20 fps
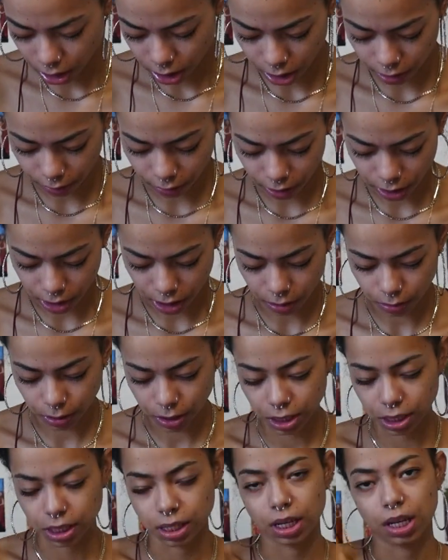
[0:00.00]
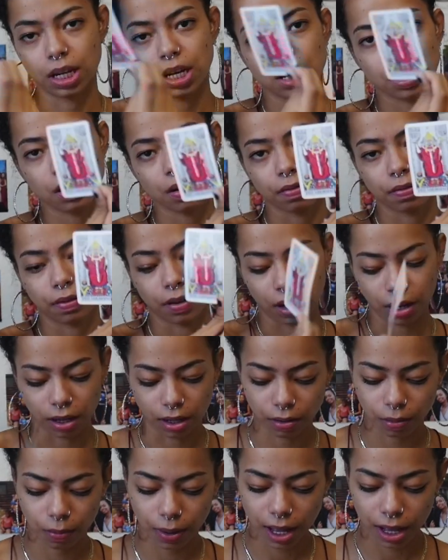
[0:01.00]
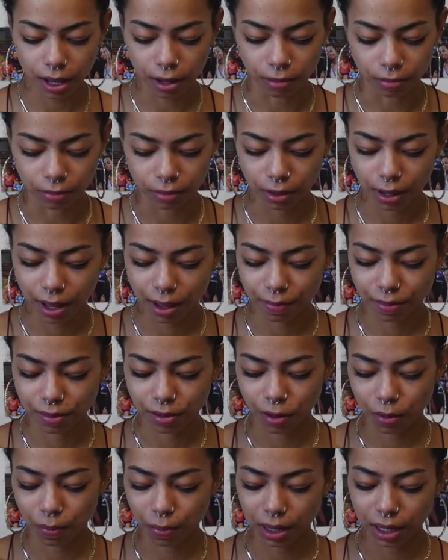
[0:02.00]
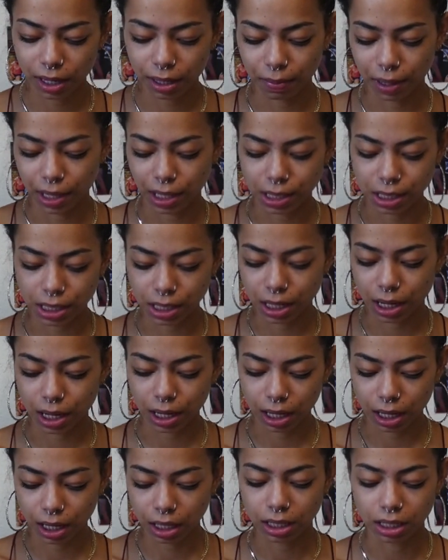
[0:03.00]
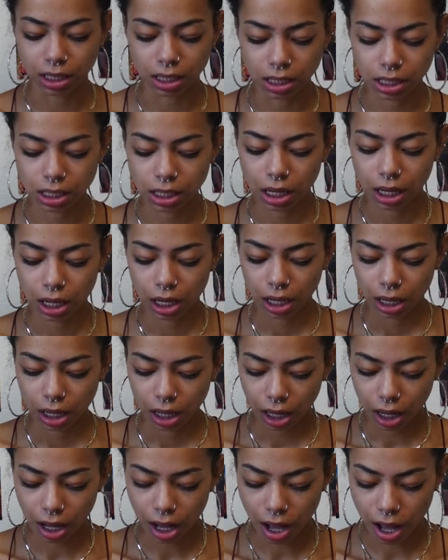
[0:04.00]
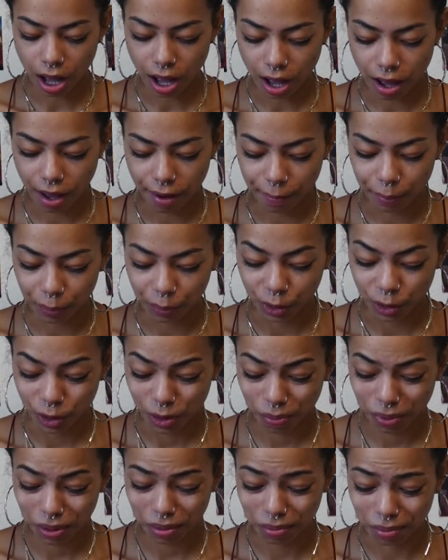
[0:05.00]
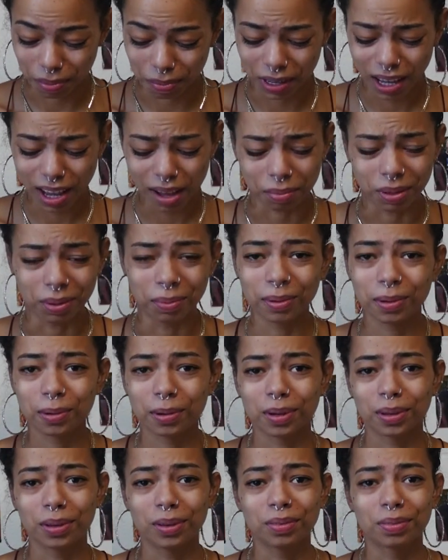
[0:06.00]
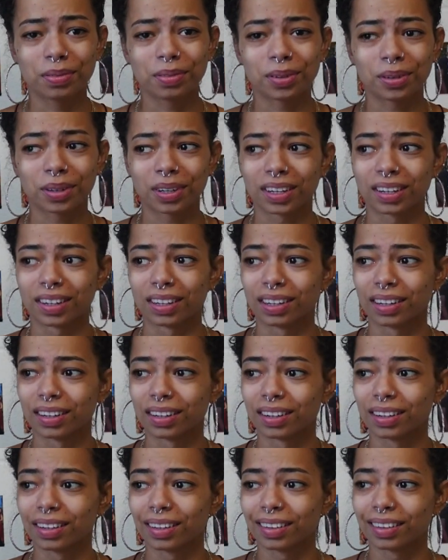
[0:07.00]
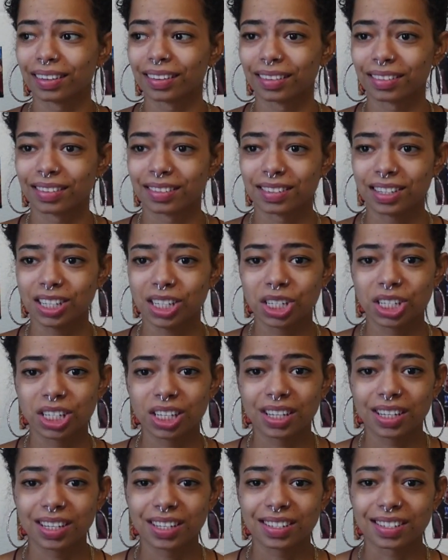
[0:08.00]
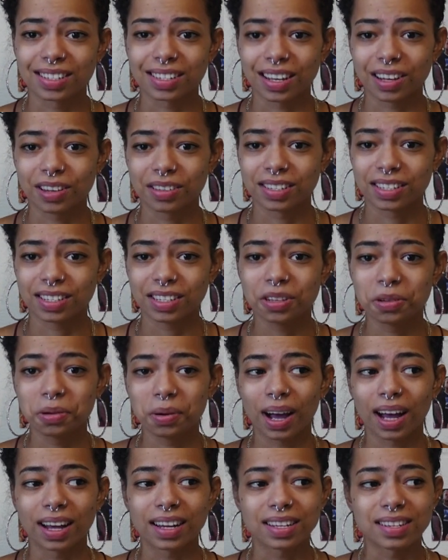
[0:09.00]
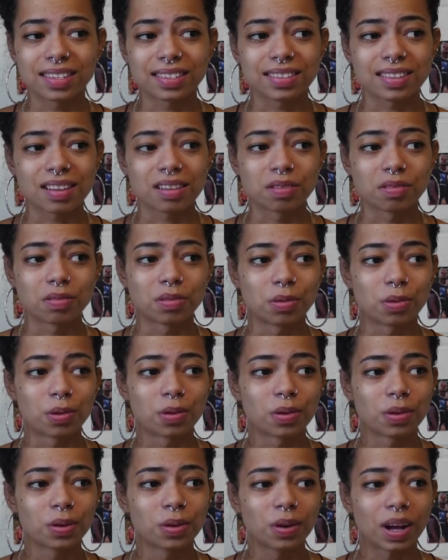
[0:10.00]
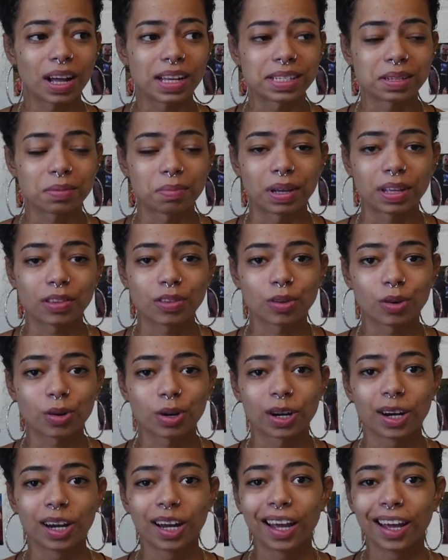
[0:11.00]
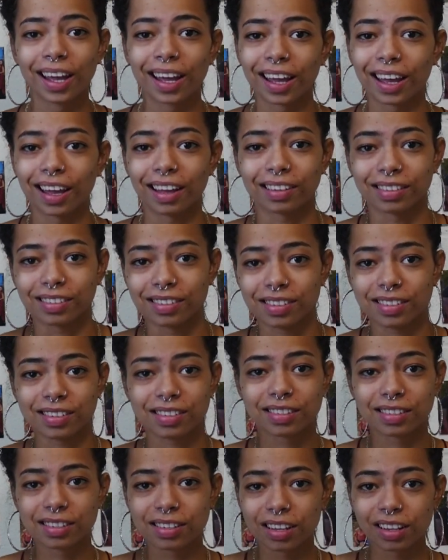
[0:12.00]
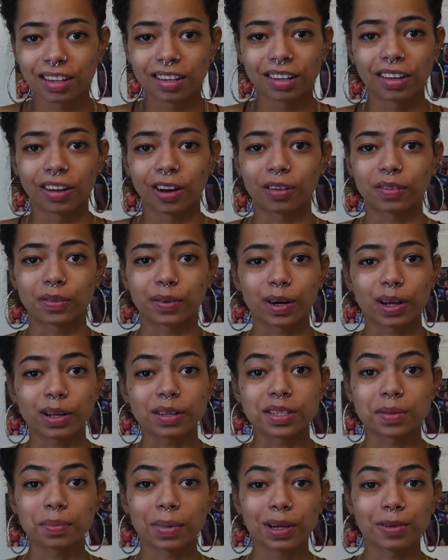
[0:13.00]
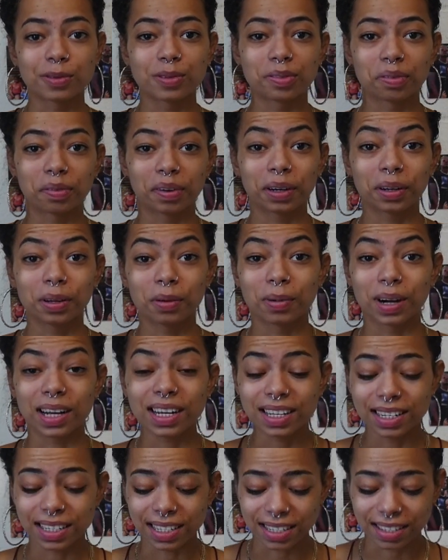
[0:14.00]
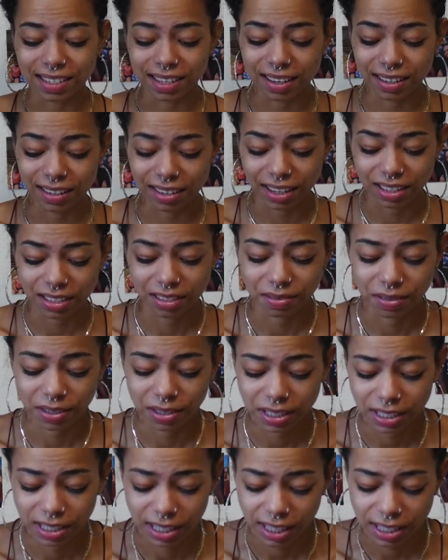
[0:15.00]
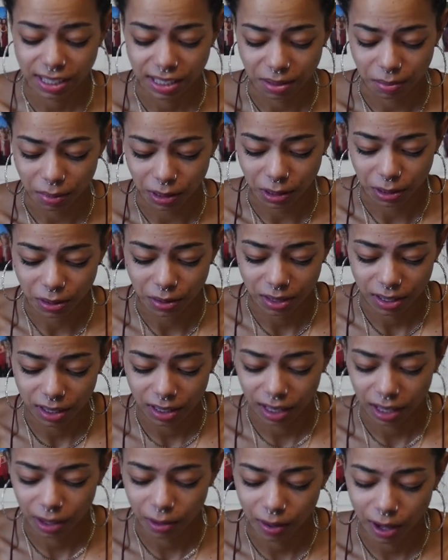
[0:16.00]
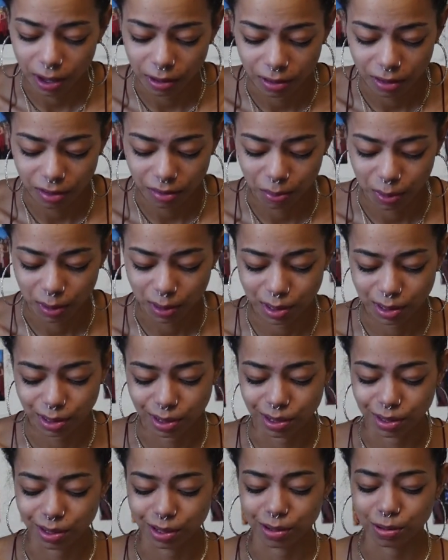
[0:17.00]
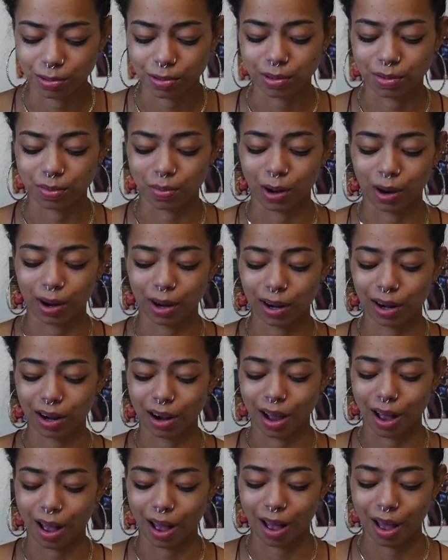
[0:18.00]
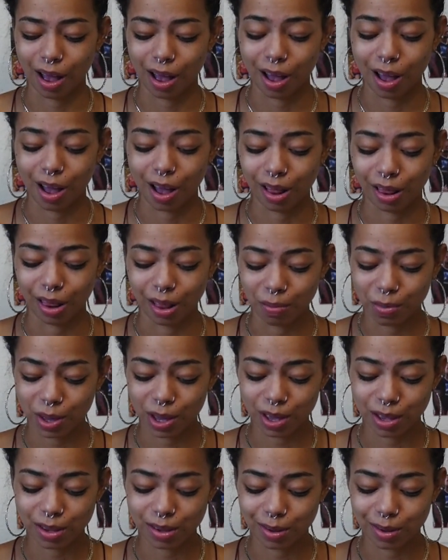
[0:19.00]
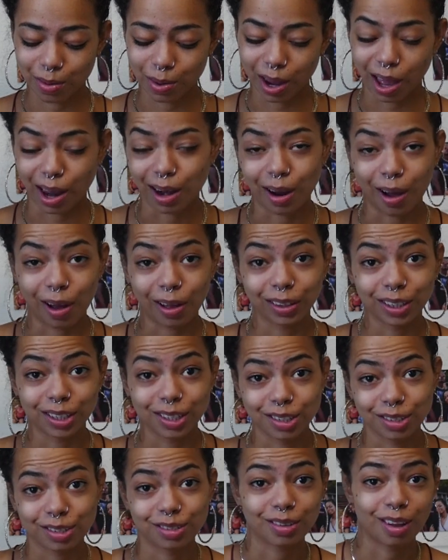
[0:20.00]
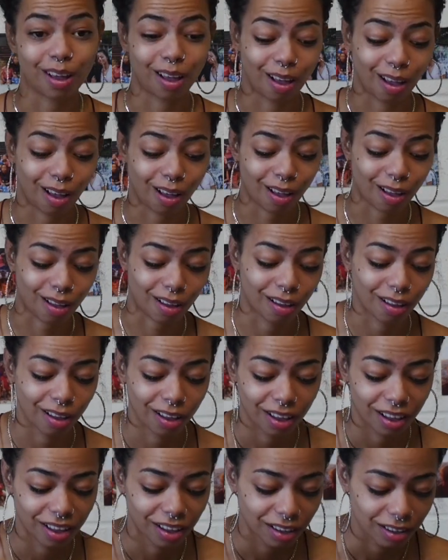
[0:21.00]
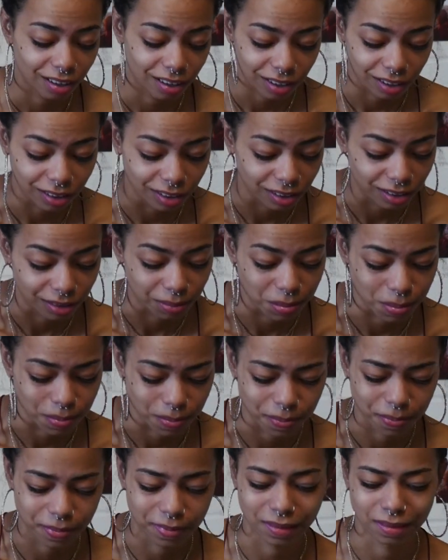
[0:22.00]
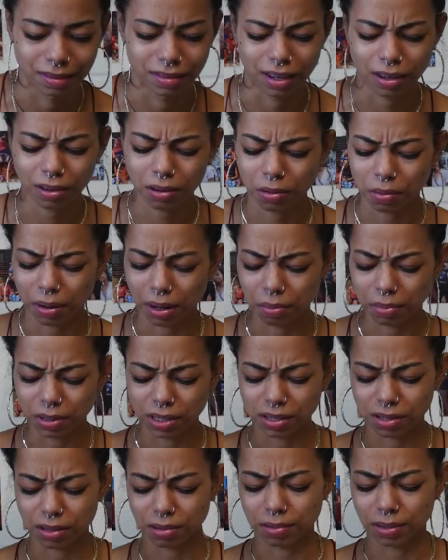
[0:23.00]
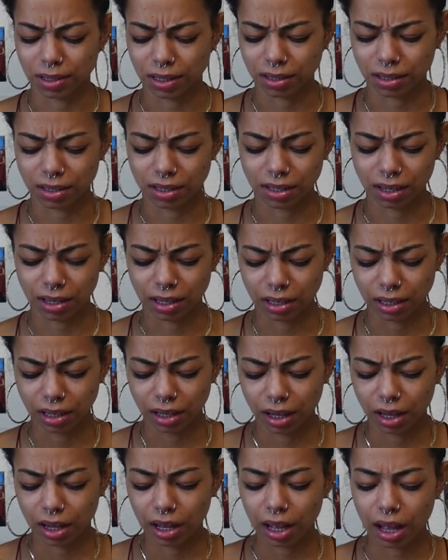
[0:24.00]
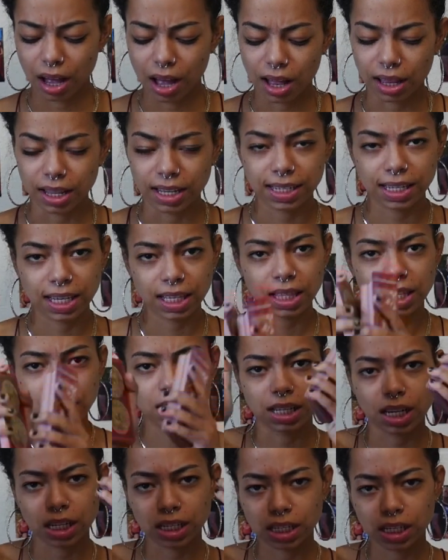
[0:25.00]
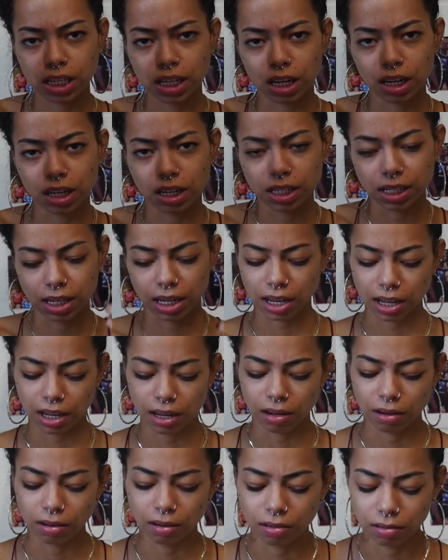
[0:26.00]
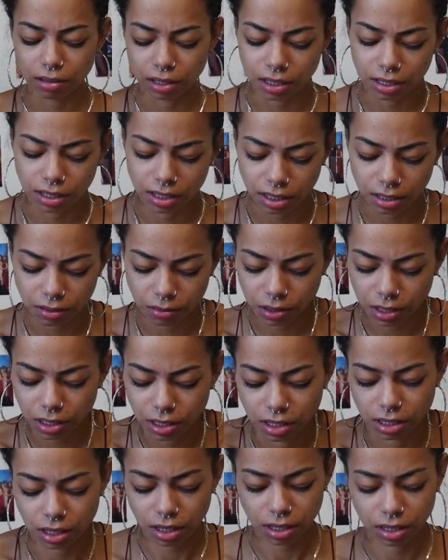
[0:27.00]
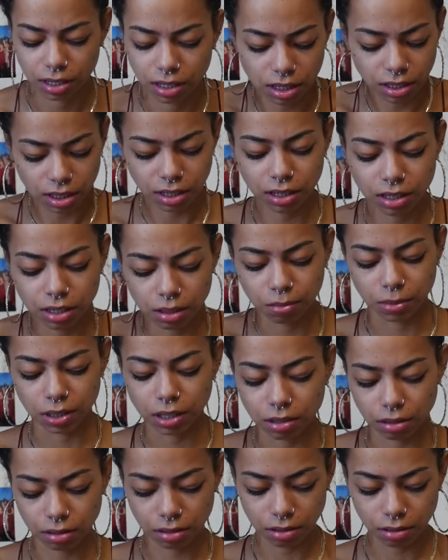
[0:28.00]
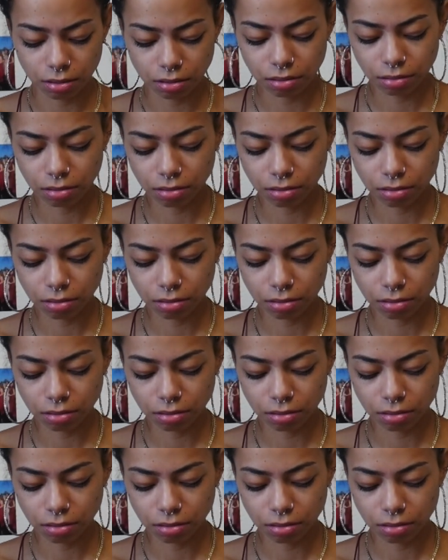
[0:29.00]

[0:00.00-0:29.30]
Shuffling is the worst. The Hierophant. Wow, we have so many major arcana. People go to you for teachings. They see you as a guru, as a mentor, and just overall somebody who's very wise, and that's very sexy about you. They're like, wow, this person is so smart. Let me get of that knowledge. I don't know why I'm being so weird today. Let's get the sexy cards out. Let's see what's sexy about you.